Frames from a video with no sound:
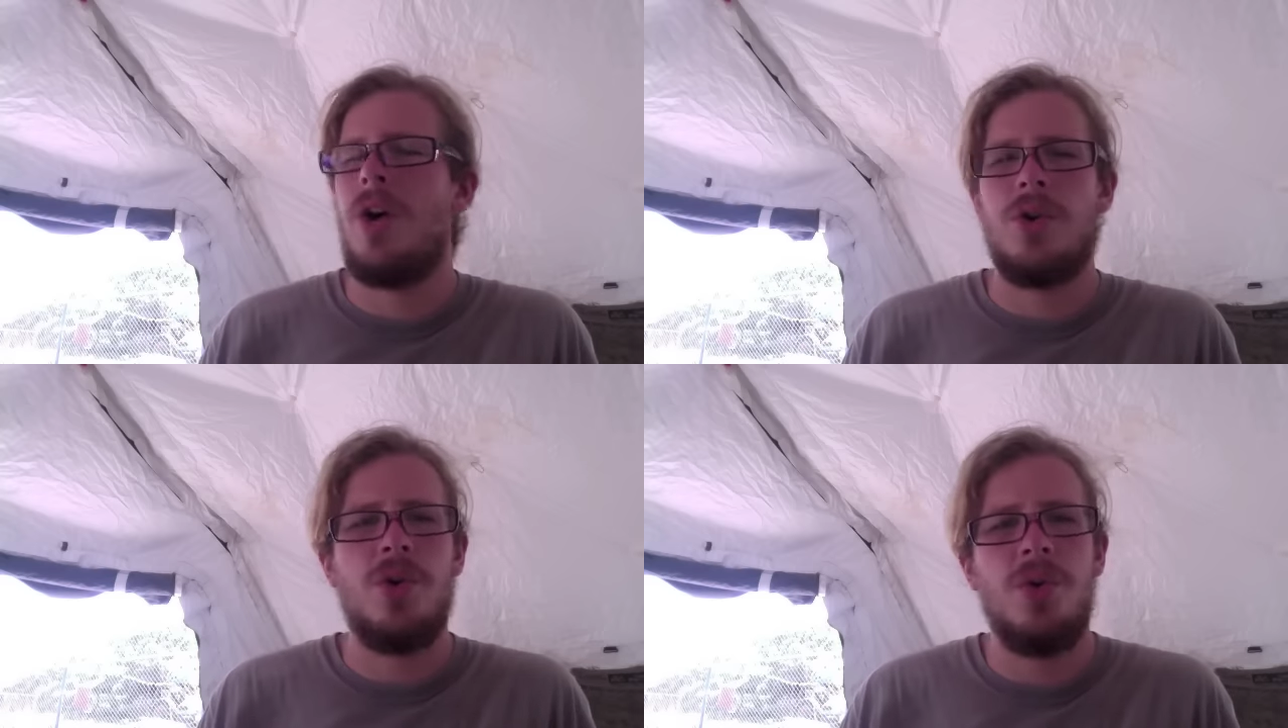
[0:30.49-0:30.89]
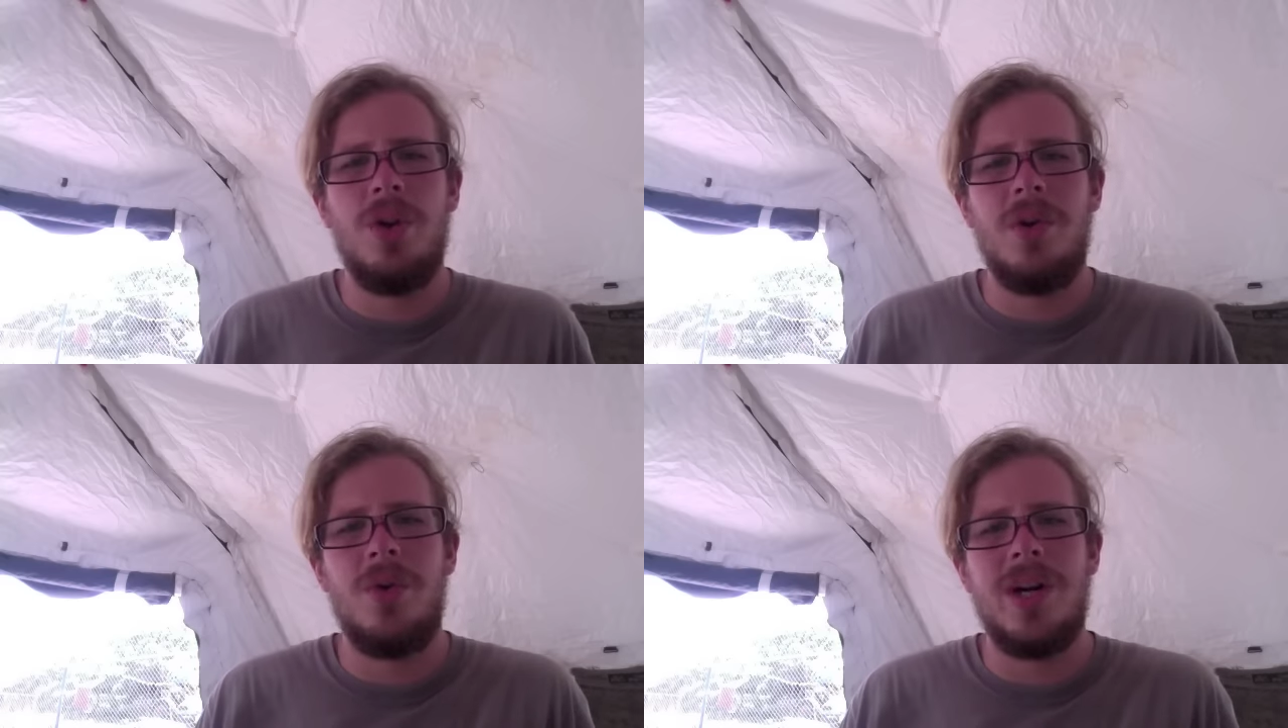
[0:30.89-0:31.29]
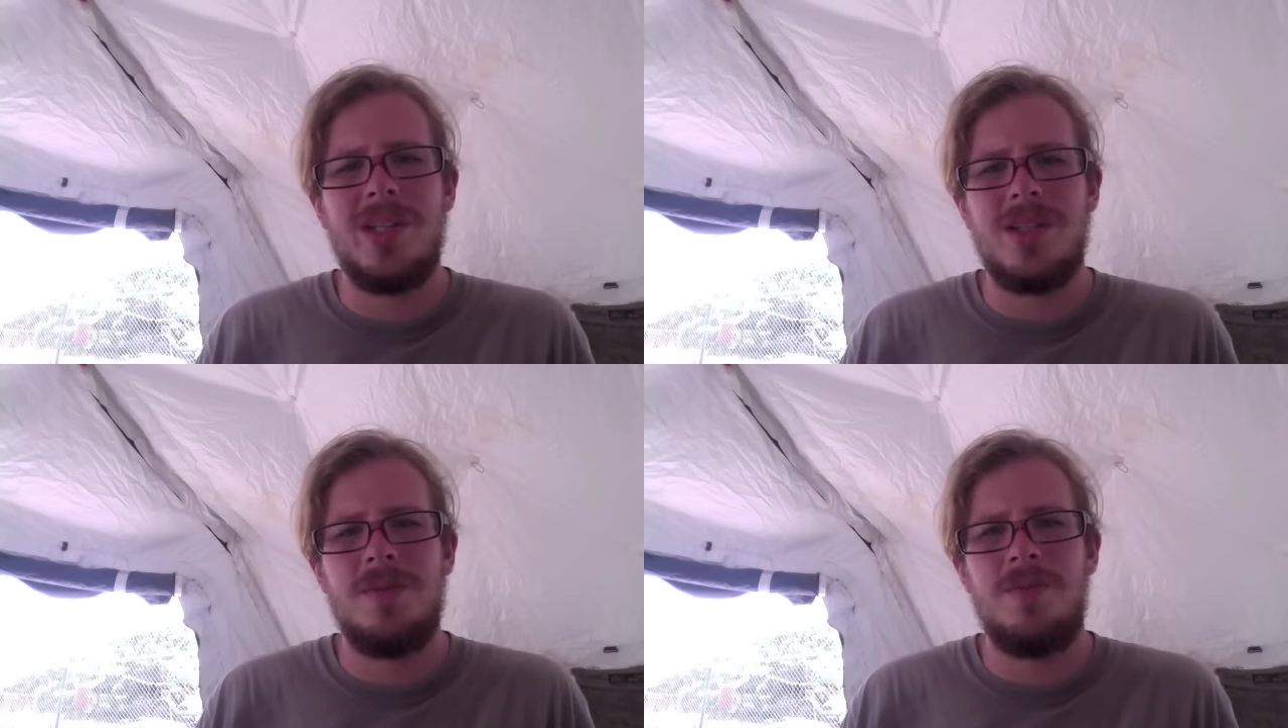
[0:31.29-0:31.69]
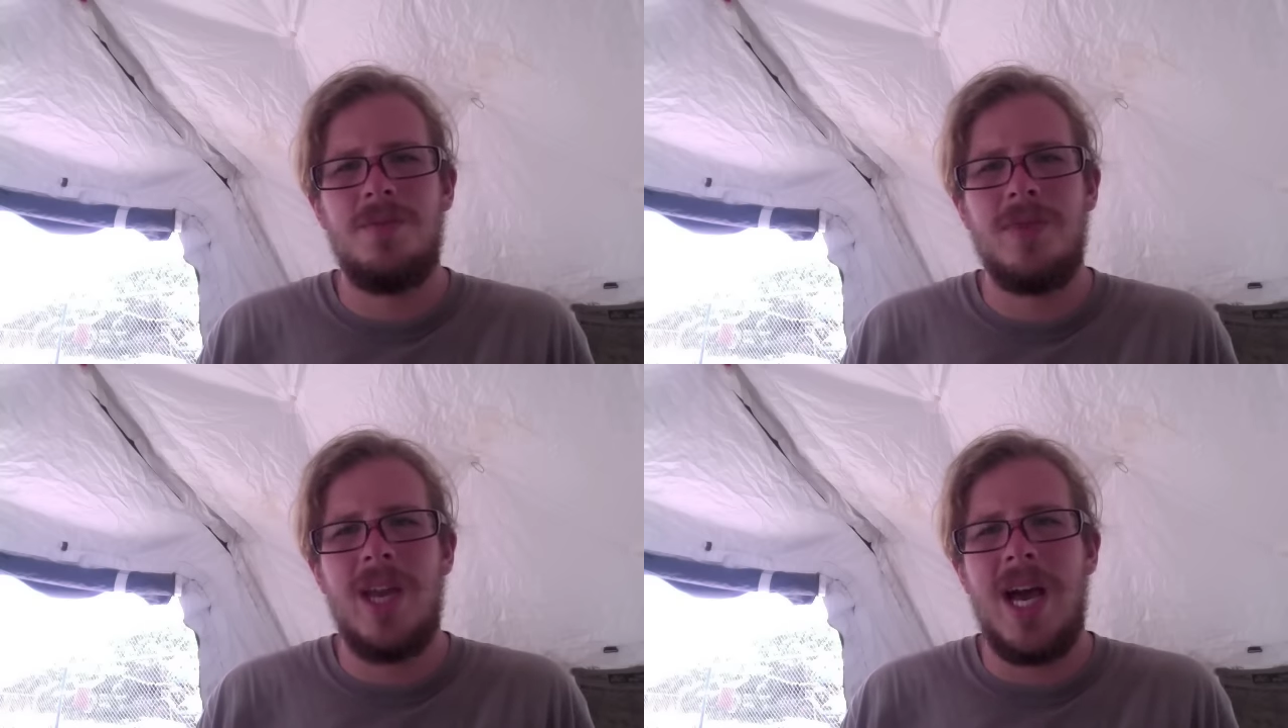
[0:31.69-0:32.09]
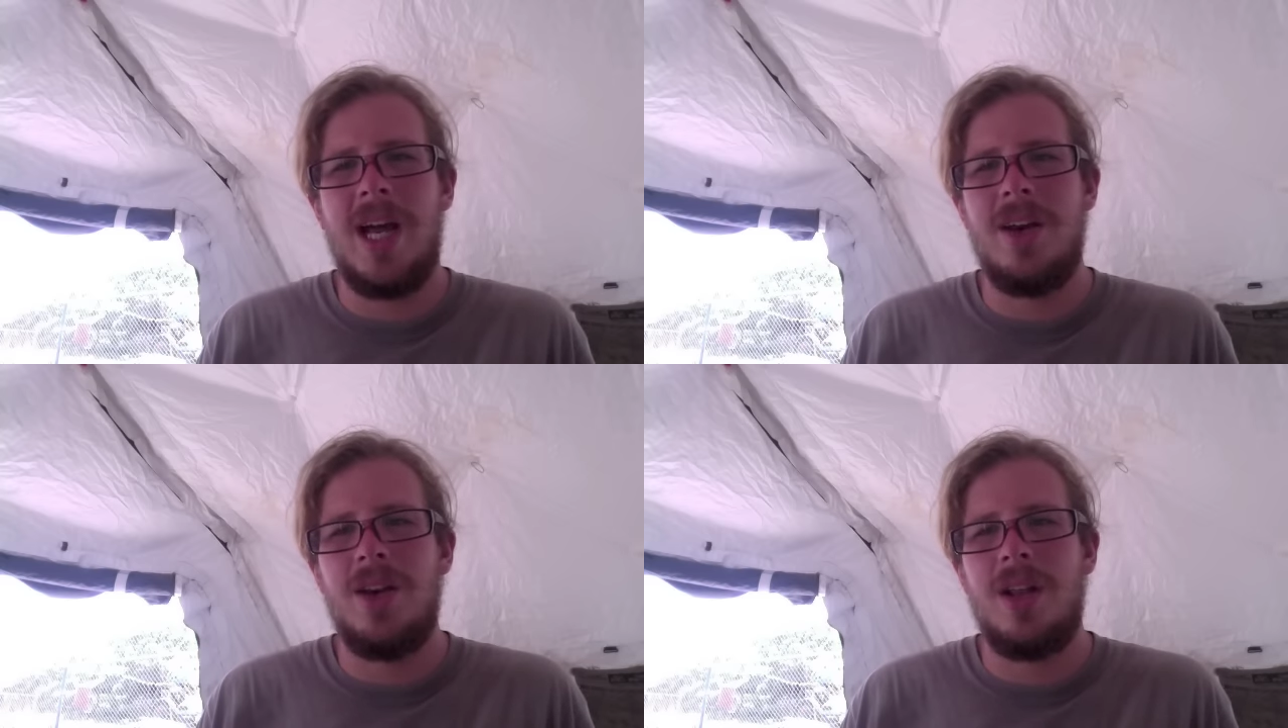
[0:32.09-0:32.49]
how cool it was
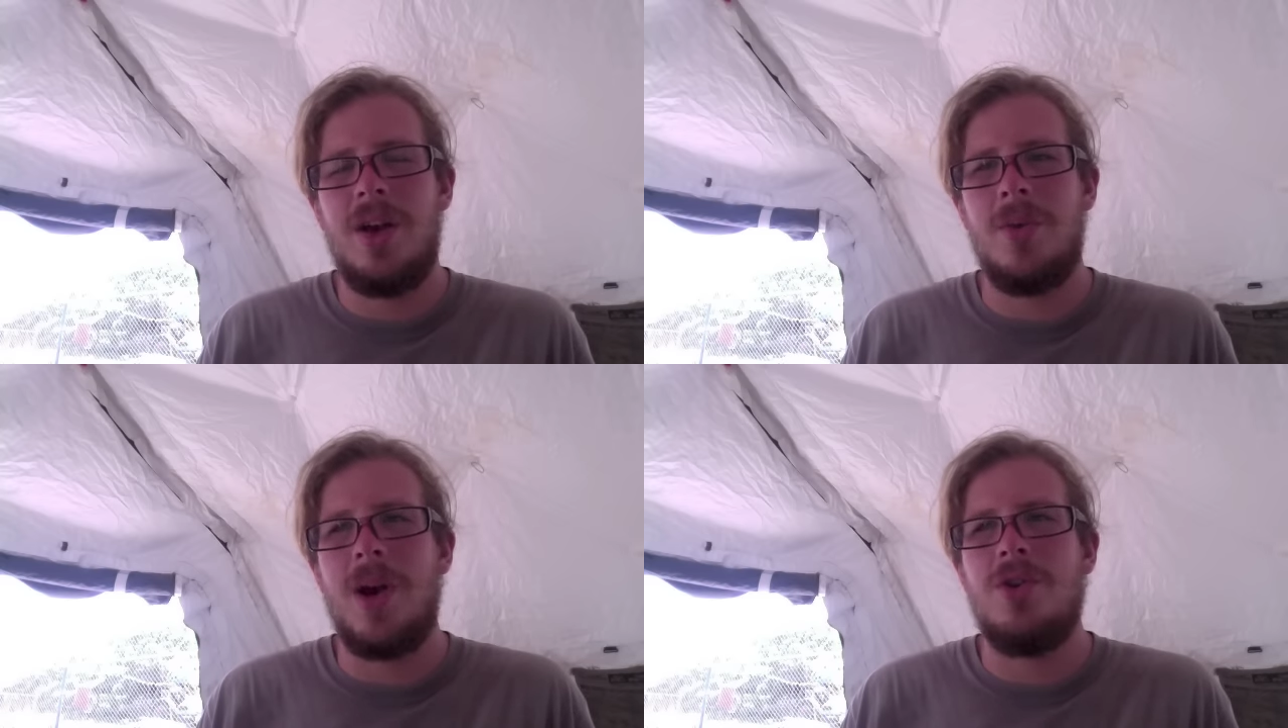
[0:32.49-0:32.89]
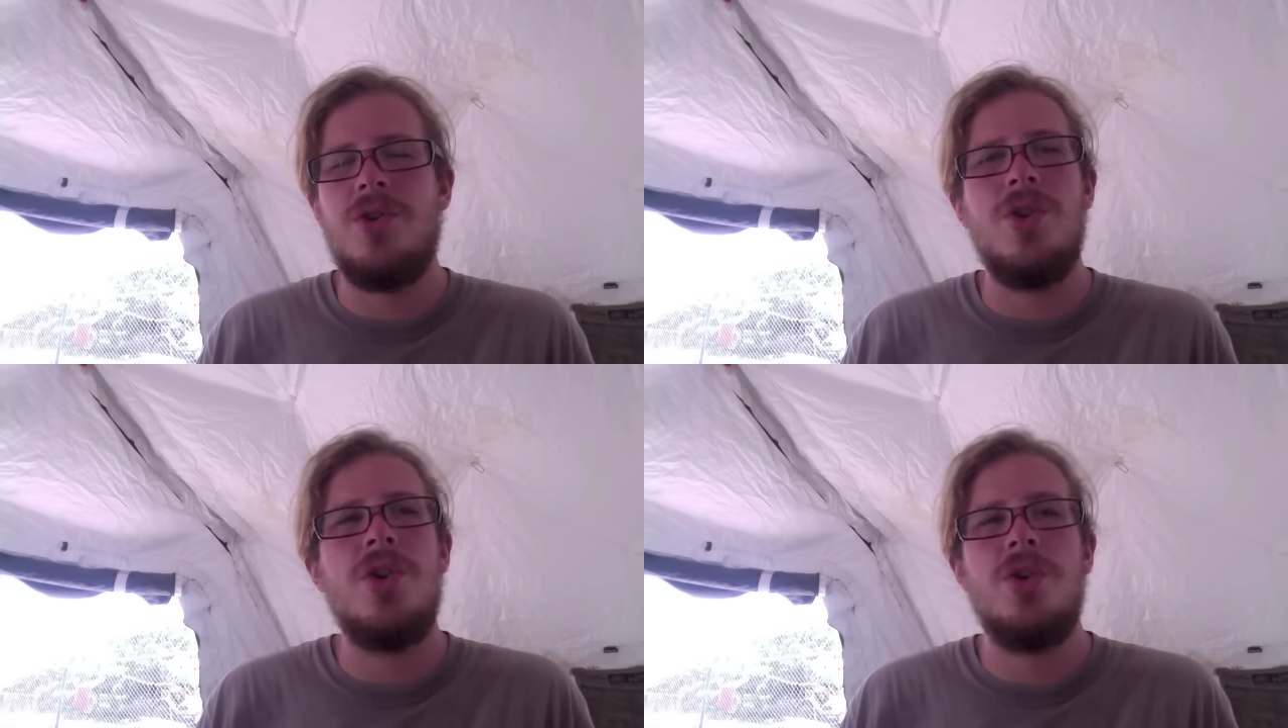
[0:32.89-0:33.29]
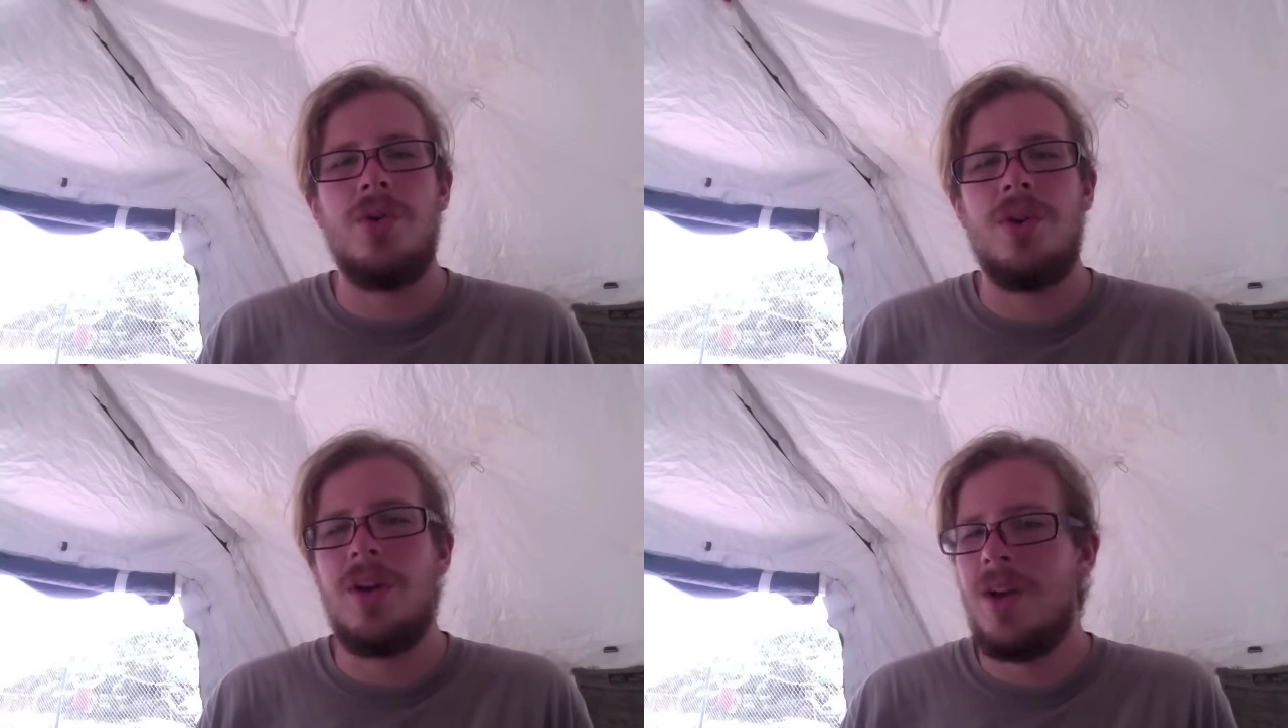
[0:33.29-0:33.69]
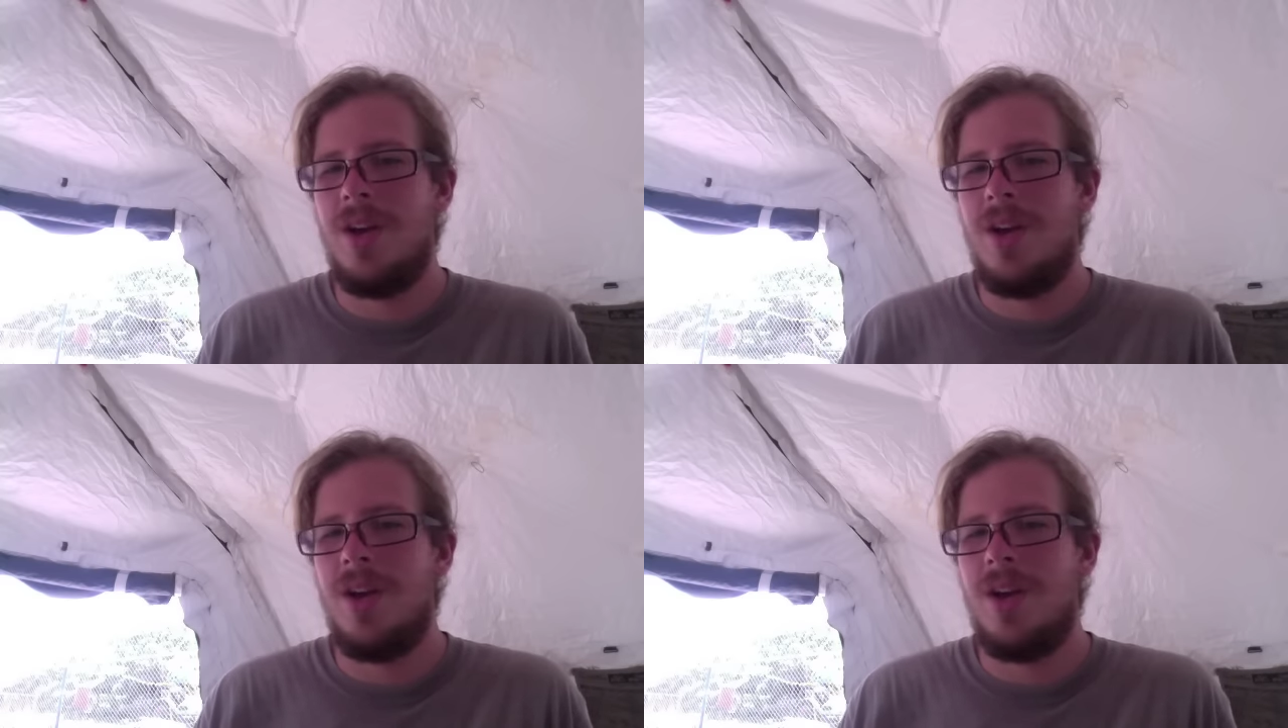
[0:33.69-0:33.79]
at around noon